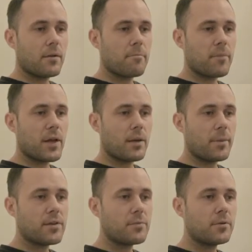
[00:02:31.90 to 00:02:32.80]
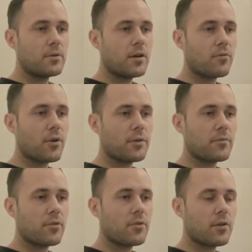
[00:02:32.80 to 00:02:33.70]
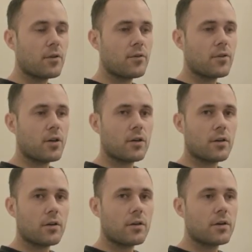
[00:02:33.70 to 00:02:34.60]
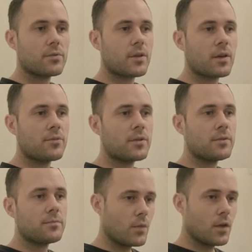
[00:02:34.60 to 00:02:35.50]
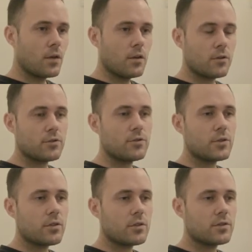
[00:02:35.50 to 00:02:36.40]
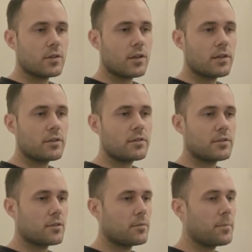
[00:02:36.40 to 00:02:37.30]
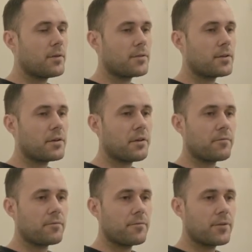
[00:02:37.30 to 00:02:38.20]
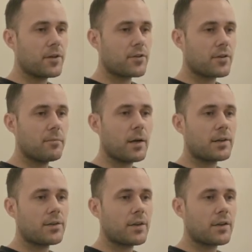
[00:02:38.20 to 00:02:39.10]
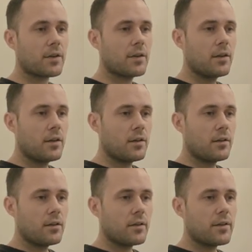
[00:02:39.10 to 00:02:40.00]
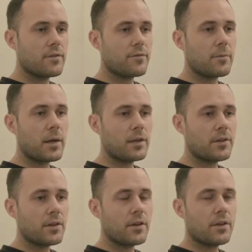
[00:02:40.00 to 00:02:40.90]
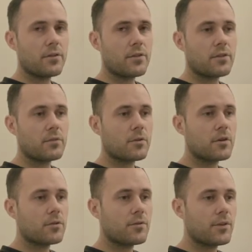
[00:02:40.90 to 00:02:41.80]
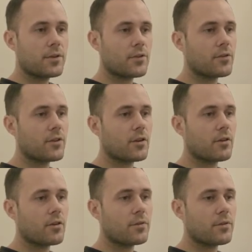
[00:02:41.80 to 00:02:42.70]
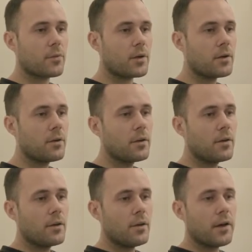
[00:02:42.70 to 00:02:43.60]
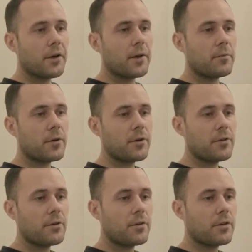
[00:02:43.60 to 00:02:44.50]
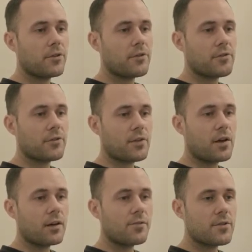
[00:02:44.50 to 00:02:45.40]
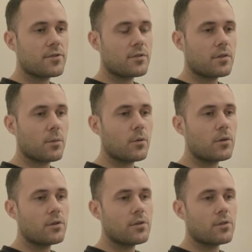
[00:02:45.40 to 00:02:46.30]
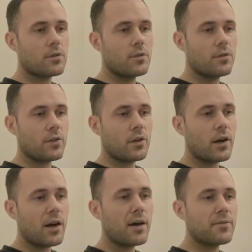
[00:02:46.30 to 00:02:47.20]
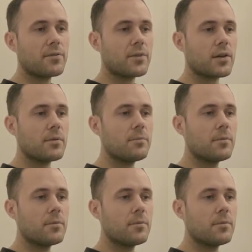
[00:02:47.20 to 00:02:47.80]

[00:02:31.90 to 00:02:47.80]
in the best pool, hopefully two tokens that are going to go out together, or two tokens are linked, so perfectly Fish and Matic. If the Matic ecosystem grows, Fish is going to grow as well. And then what you do is you just harvest the rewards, you sell half of them